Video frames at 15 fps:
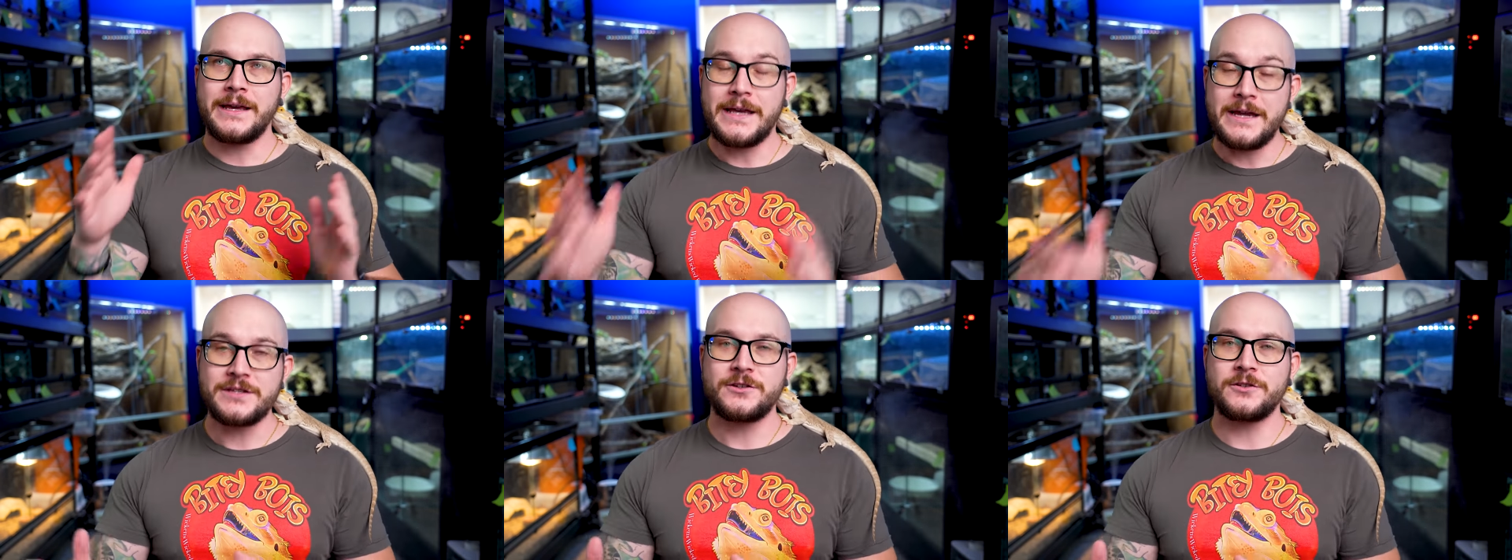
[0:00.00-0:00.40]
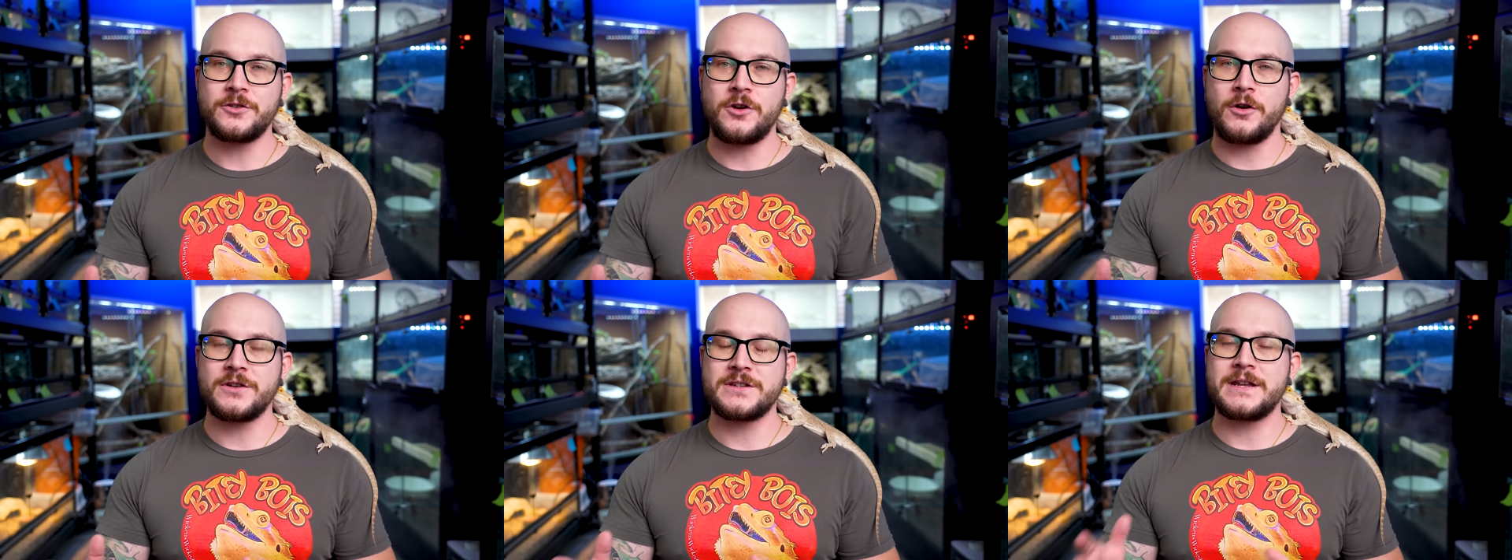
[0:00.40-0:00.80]
eastern
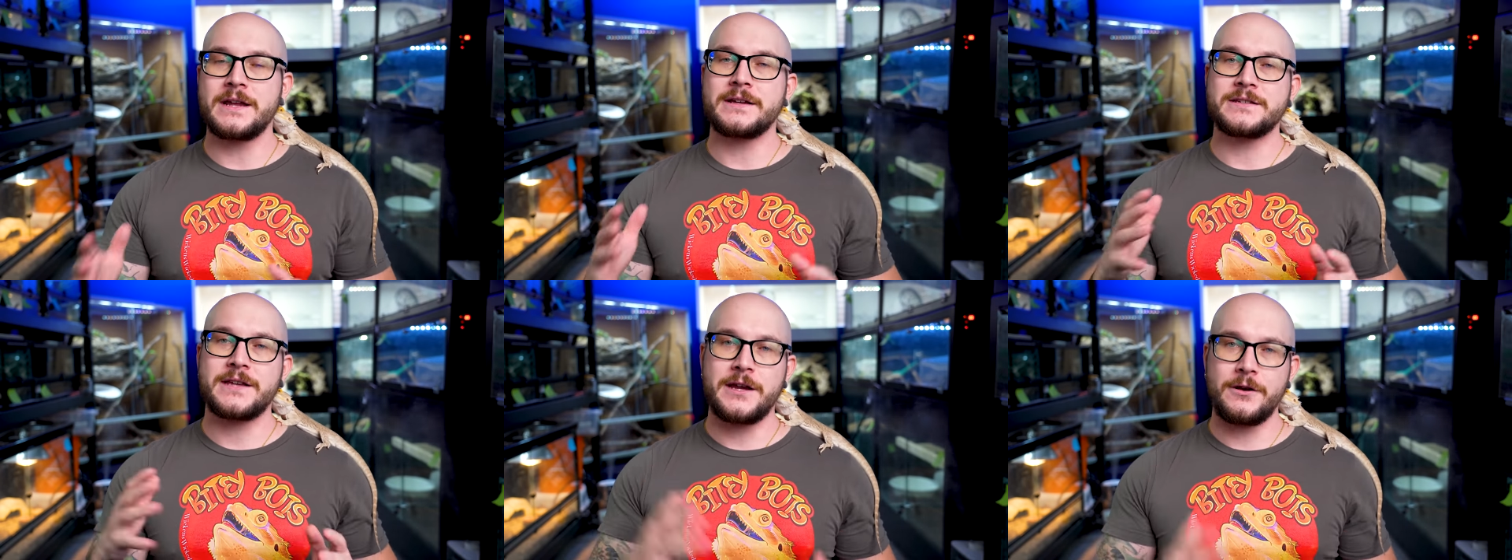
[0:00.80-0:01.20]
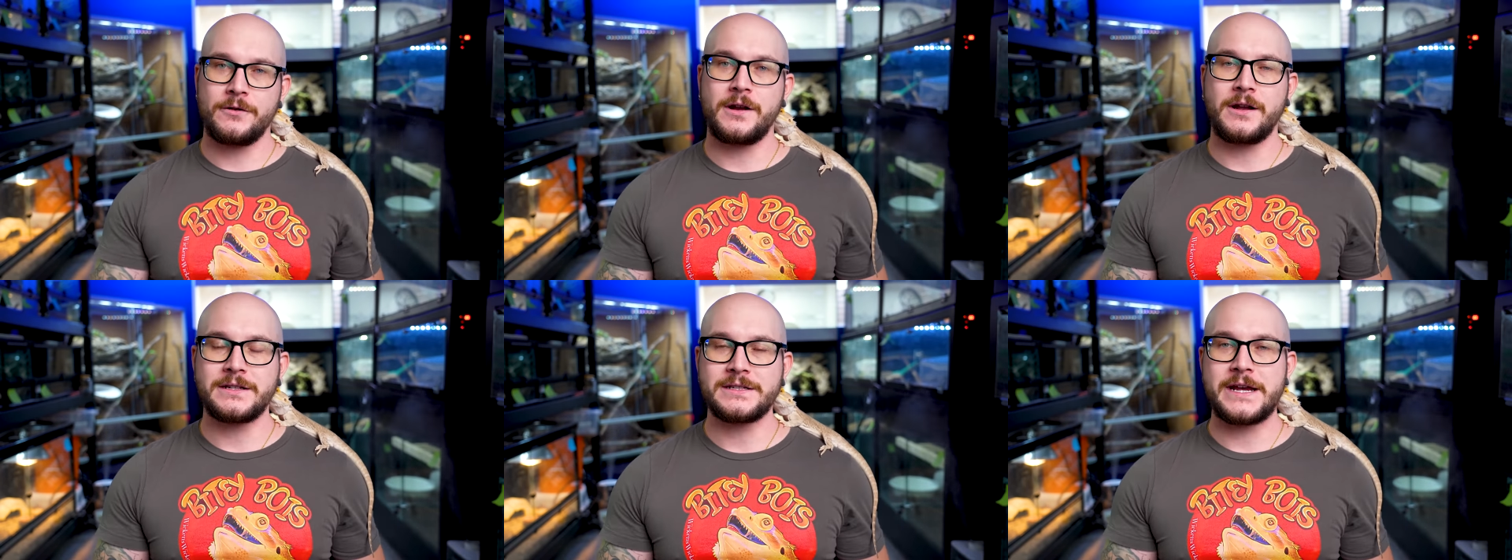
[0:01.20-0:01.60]
garter snakes here in
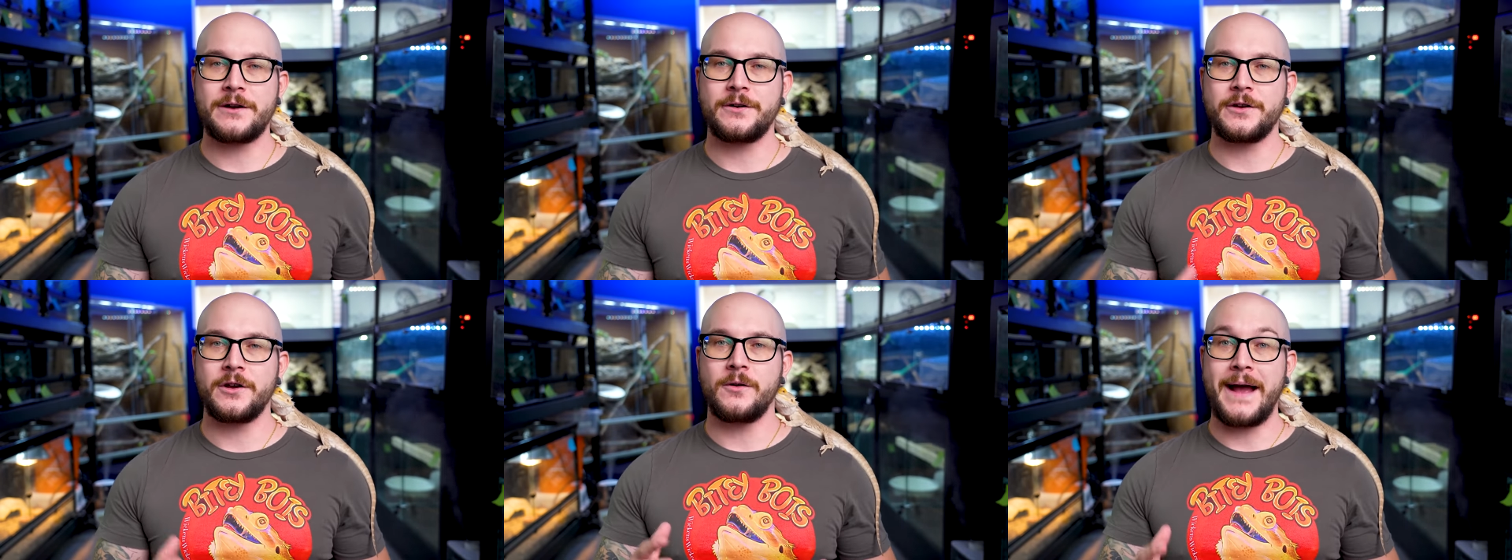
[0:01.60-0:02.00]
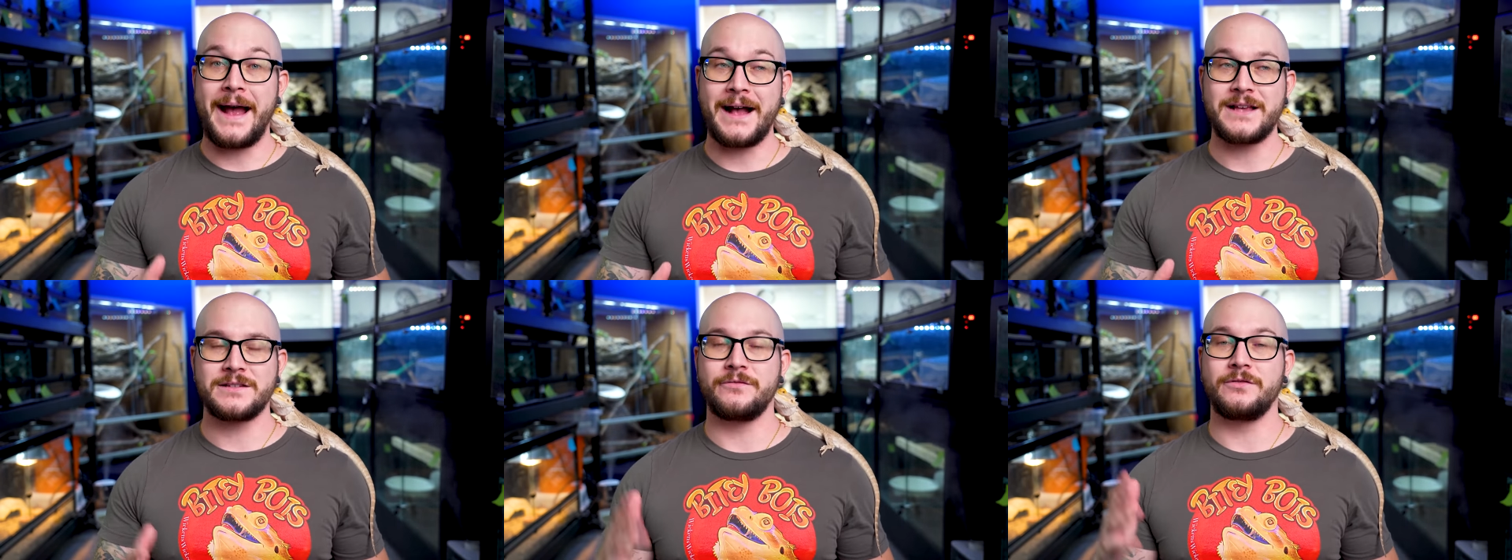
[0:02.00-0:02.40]
Ontario
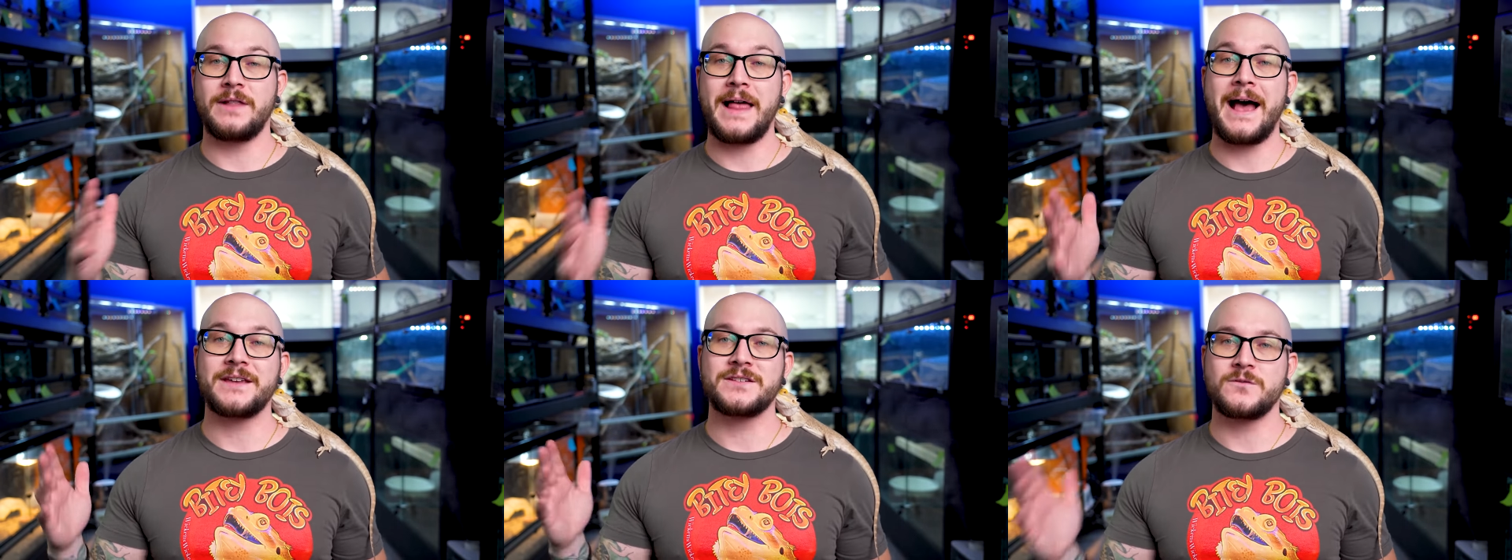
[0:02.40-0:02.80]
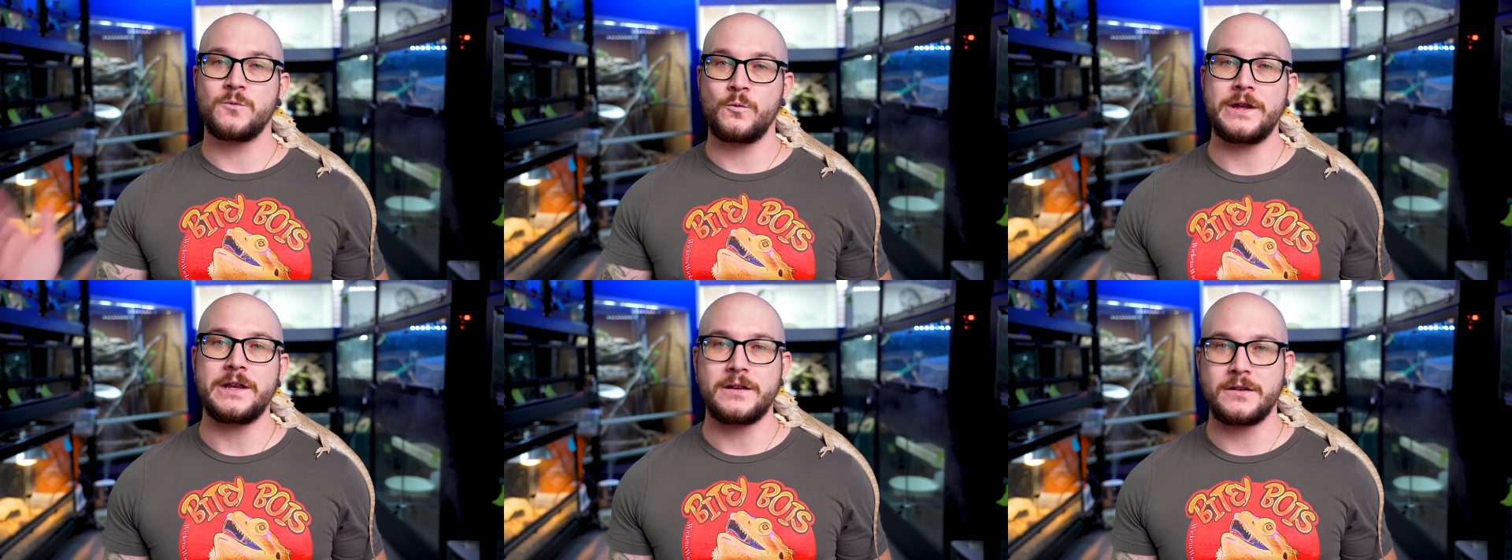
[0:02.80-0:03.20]
as of last
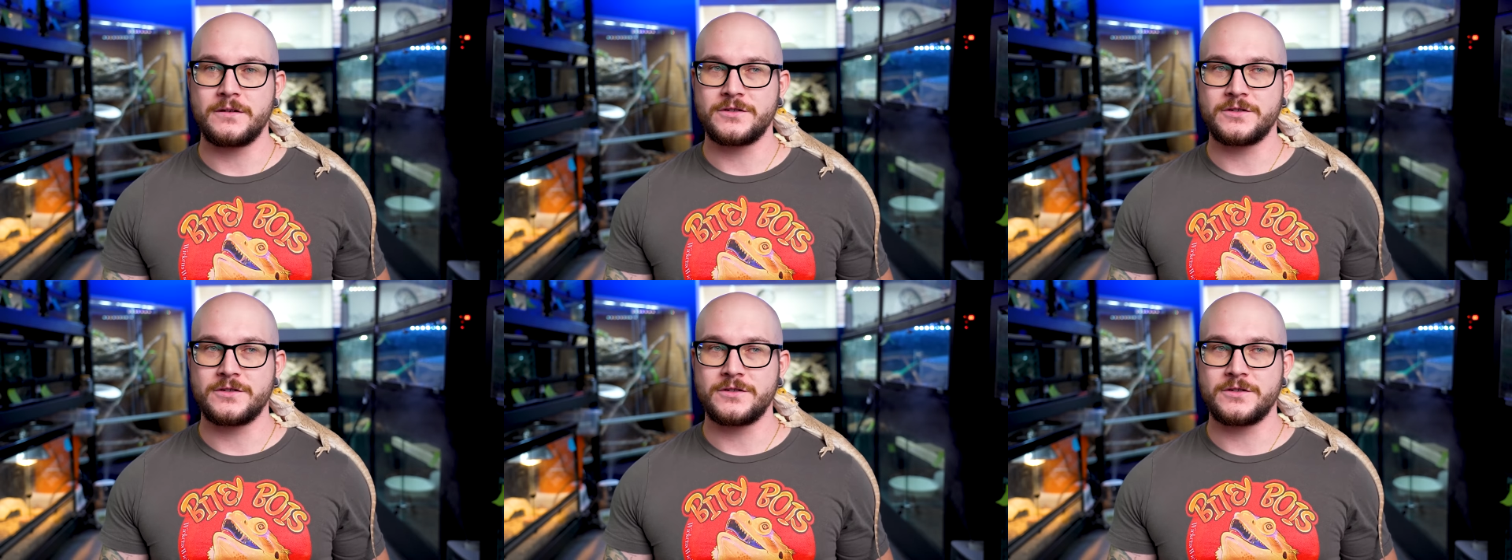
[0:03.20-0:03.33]
week.